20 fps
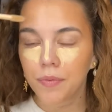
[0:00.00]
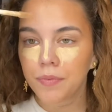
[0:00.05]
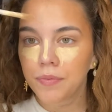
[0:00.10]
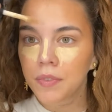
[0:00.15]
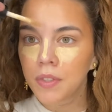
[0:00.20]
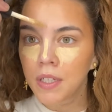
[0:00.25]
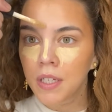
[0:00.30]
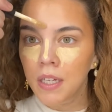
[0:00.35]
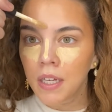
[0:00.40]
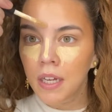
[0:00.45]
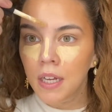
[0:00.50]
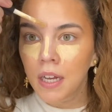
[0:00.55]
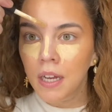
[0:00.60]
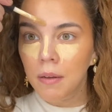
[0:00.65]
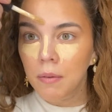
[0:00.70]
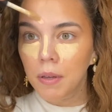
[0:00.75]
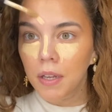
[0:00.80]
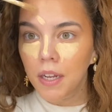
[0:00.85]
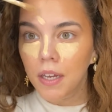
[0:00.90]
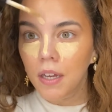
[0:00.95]
I'm
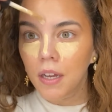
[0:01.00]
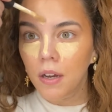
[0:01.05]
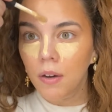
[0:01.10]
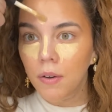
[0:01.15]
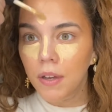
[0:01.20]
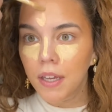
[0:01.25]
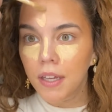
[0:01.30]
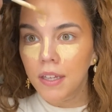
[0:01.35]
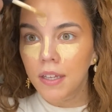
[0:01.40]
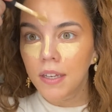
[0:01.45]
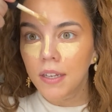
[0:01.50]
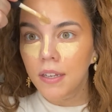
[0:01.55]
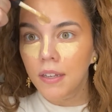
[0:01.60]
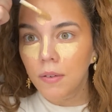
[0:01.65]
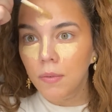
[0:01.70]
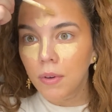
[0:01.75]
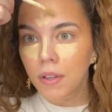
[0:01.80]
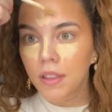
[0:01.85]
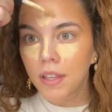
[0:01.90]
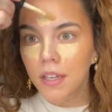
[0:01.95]
gonna go in
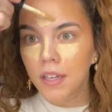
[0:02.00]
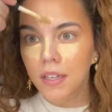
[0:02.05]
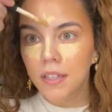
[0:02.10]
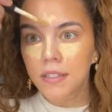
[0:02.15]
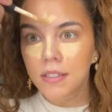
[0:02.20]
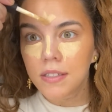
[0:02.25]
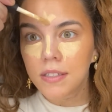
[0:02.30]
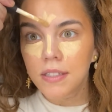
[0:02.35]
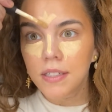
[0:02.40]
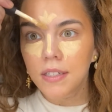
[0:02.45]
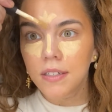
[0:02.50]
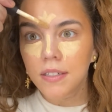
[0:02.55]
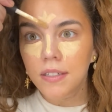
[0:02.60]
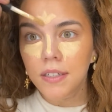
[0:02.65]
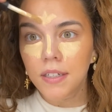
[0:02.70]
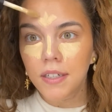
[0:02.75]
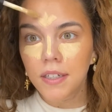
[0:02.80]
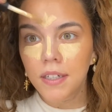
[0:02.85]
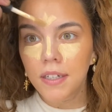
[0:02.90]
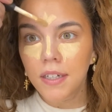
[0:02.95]
with the
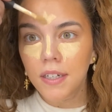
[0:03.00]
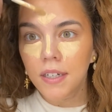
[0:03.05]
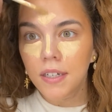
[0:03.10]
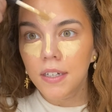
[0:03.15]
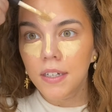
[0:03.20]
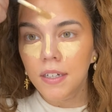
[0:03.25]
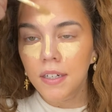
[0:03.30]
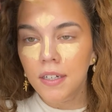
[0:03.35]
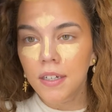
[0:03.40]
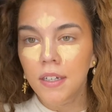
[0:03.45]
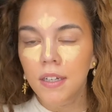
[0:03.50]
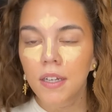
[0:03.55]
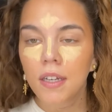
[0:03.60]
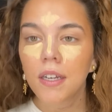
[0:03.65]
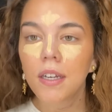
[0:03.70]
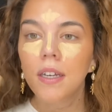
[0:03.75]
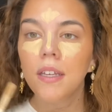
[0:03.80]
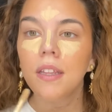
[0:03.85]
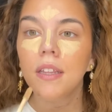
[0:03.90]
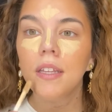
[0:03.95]
concealer
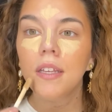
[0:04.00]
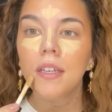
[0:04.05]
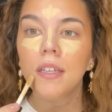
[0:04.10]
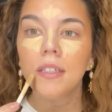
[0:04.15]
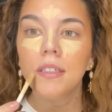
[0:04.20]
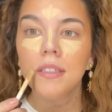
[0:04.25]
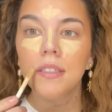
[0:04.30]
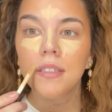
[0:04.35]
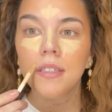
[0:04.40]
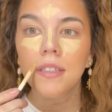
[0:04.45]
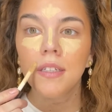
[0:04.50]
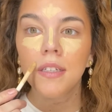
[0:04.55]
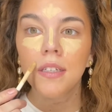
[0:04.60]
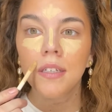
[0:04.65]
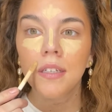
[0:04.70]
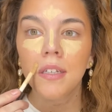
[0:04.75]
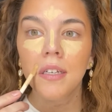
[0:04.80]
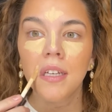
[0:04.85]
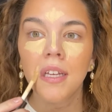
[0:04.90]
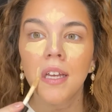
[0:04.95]
in these
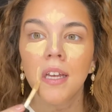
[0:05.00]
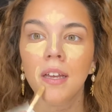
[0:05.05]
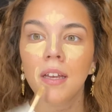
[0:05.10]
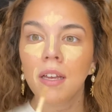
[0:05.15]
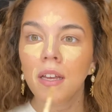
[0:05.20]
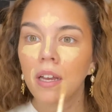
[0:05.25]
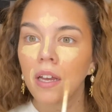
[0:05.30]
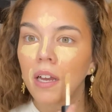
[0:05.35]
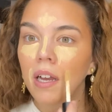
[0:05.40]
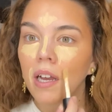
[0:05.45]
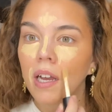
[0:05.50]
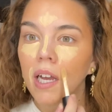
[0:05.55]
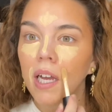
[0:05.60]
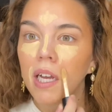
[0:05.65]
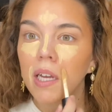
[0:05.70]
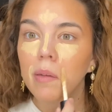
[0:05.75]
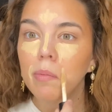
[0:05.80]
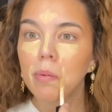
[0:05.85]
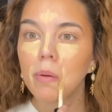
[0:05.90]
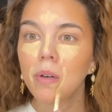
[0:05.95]

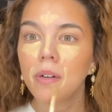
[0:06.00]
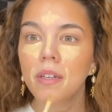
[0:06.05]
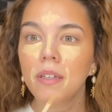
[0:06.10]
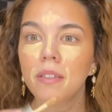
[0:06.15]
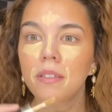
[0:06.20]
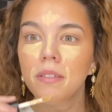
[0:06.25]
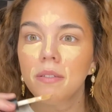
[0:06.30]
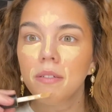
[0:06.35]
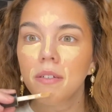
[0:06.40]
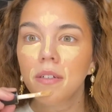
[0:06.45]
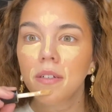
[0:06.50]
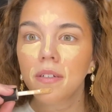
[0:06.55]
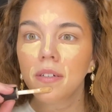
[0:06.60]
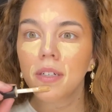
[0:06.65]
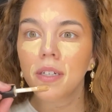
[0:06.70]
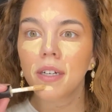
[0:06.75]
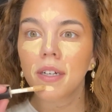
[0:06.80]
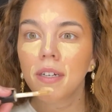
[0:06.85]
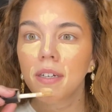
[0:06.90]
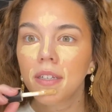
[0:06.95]
high points where I
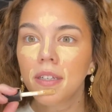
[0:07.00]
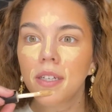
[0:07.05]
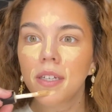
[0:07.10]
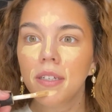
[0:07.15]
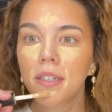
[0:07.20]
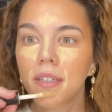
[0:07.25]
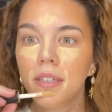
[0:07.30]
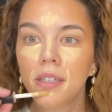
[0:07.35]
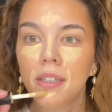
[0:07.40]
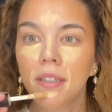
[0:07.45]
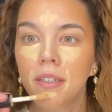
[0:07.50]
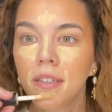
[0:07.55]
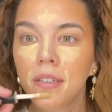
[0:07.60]
want highlighted,